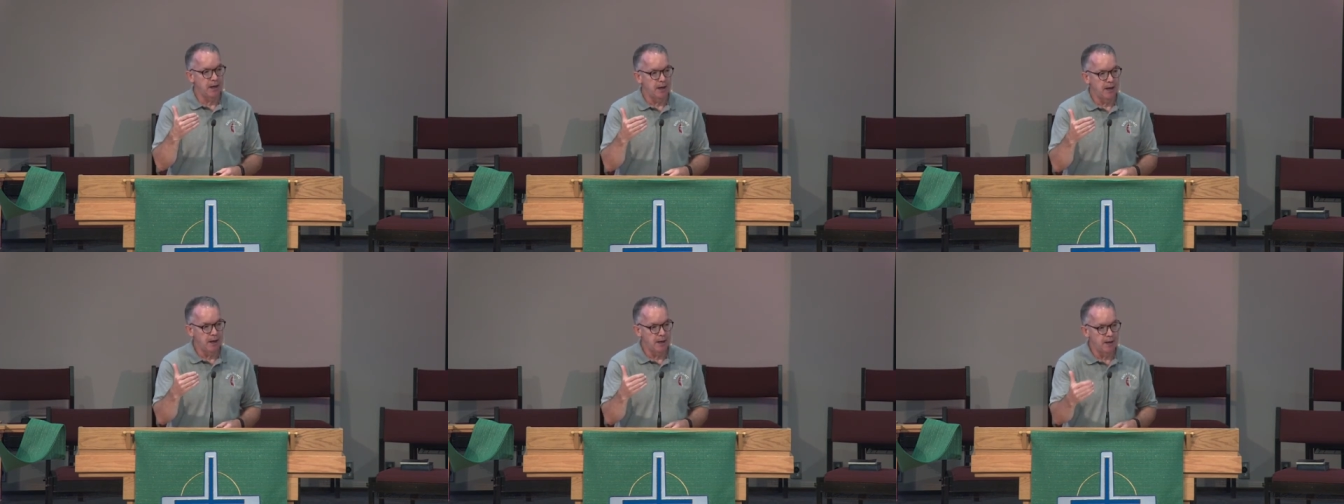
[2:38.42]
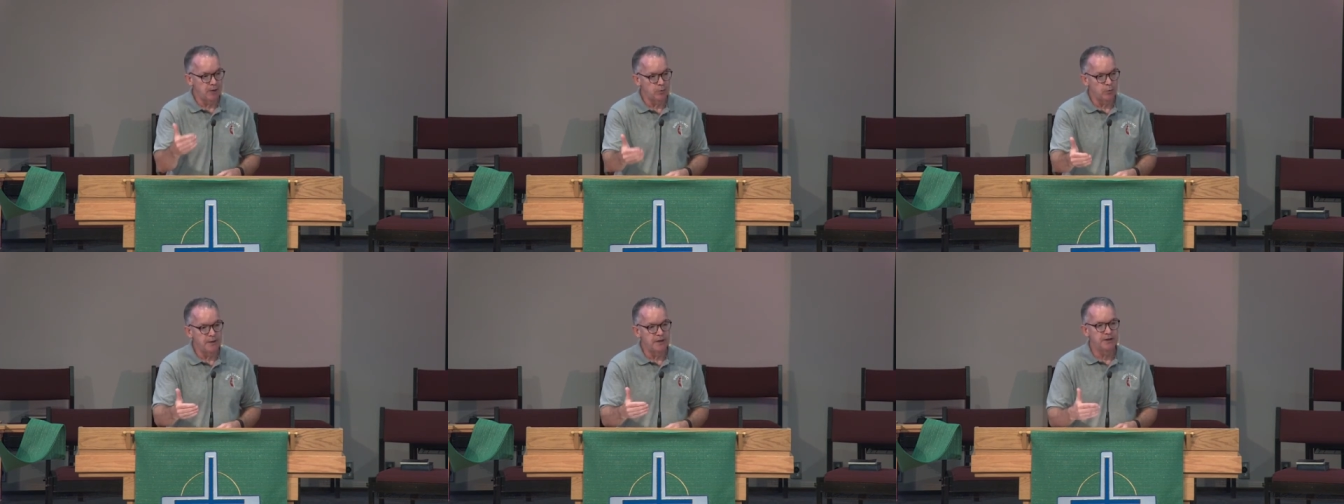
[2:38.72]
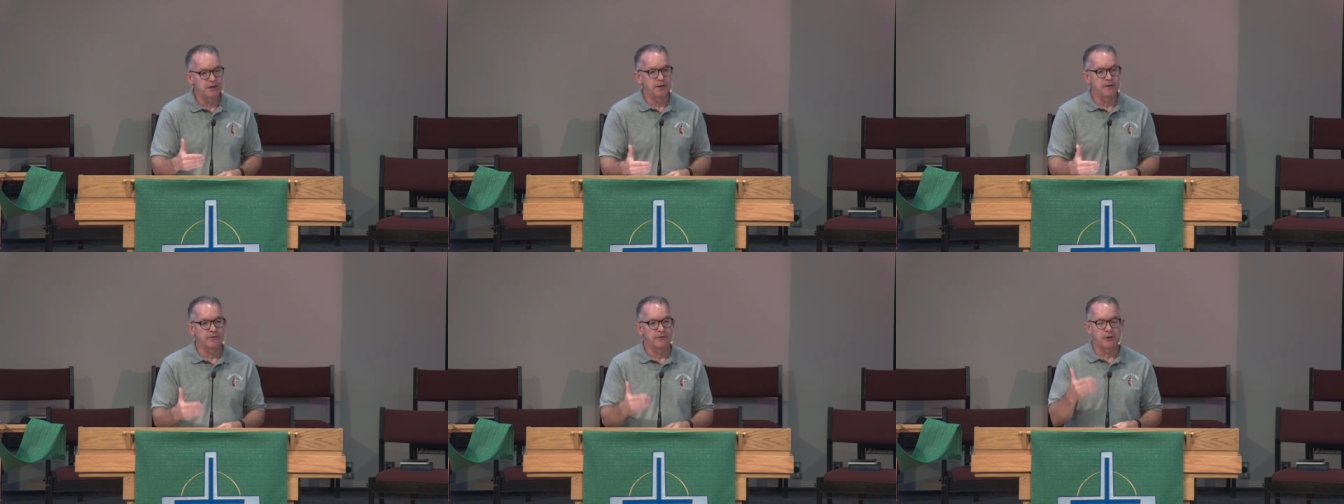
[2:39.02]
and we
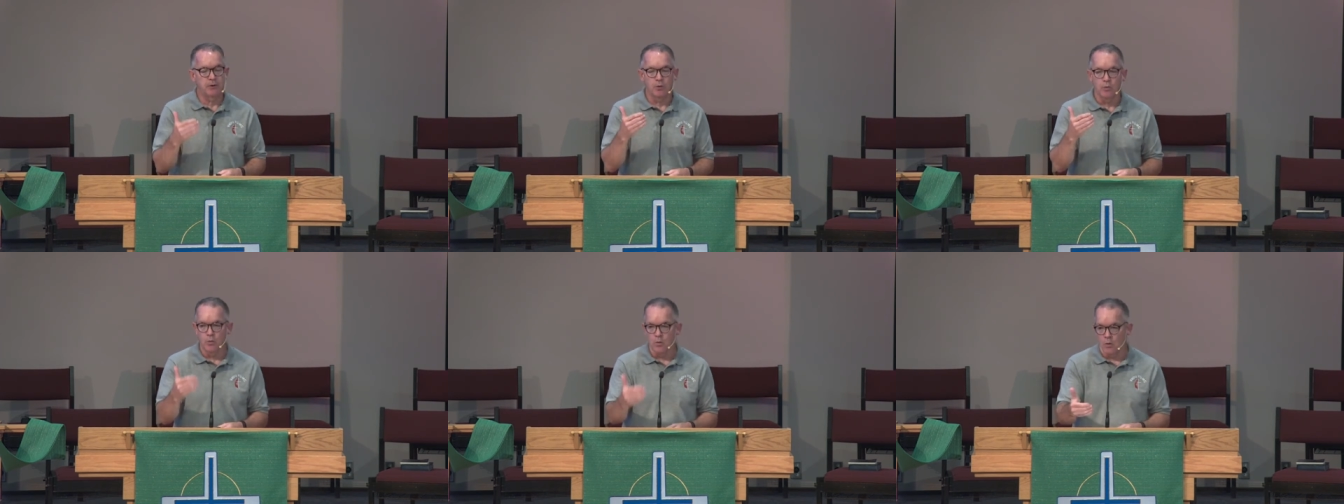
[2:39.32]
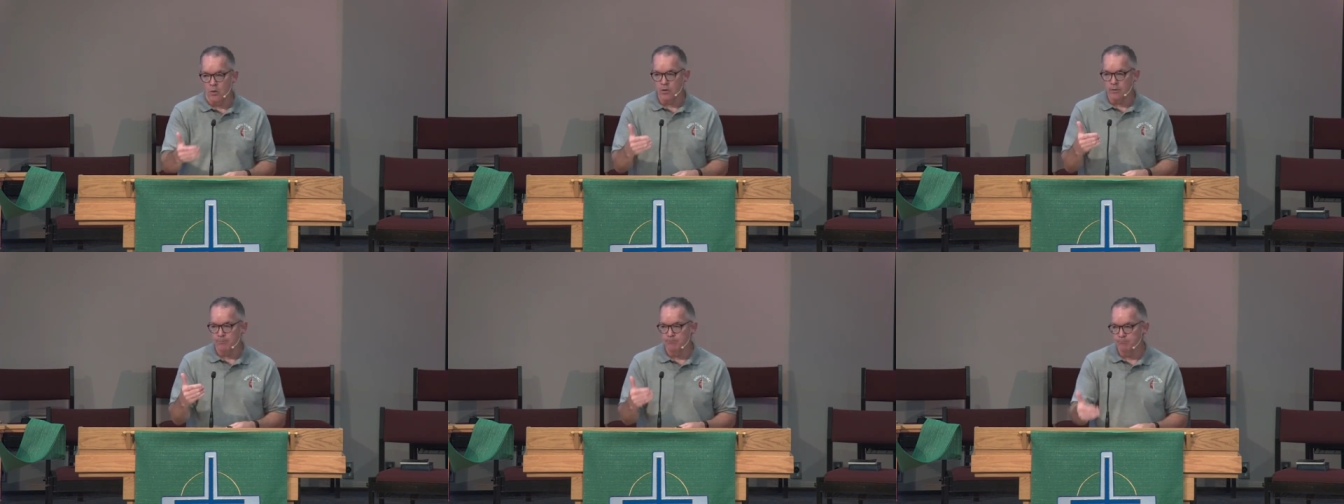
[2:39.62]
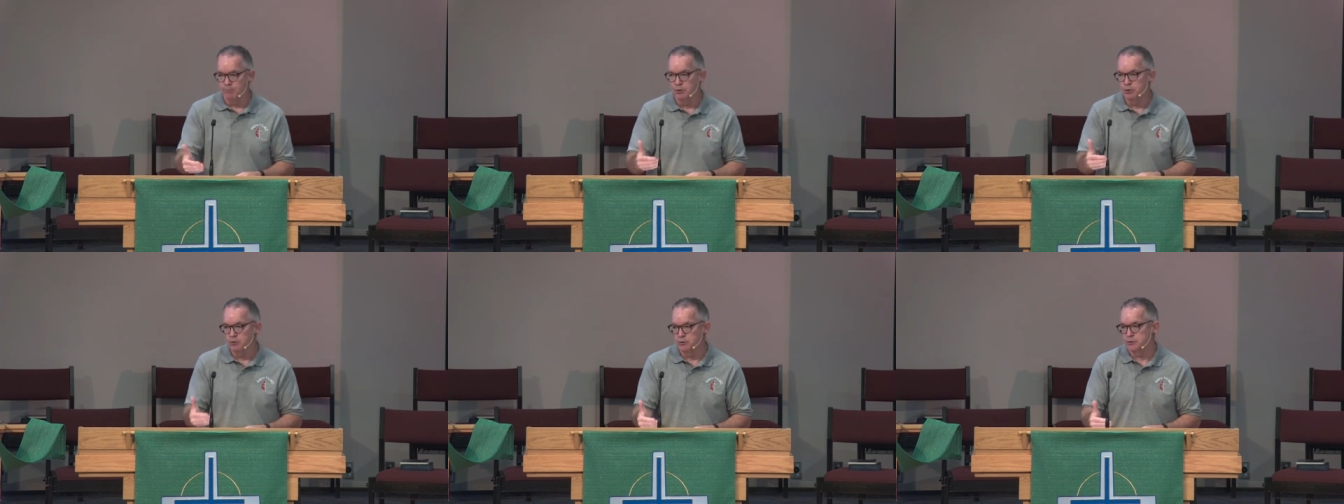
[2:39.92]
give it a warm
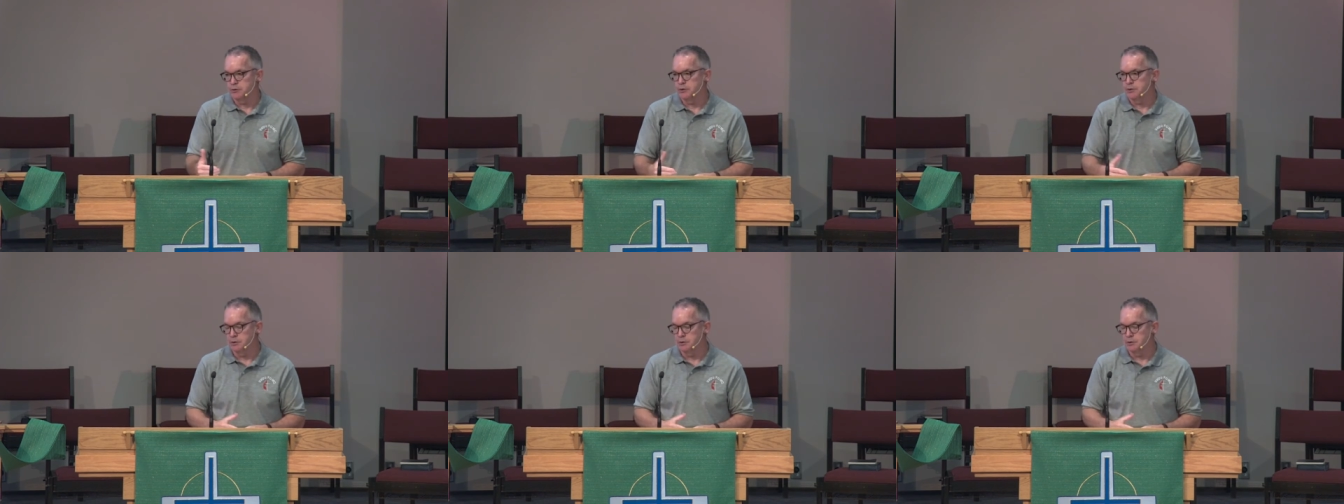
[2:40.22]
boot.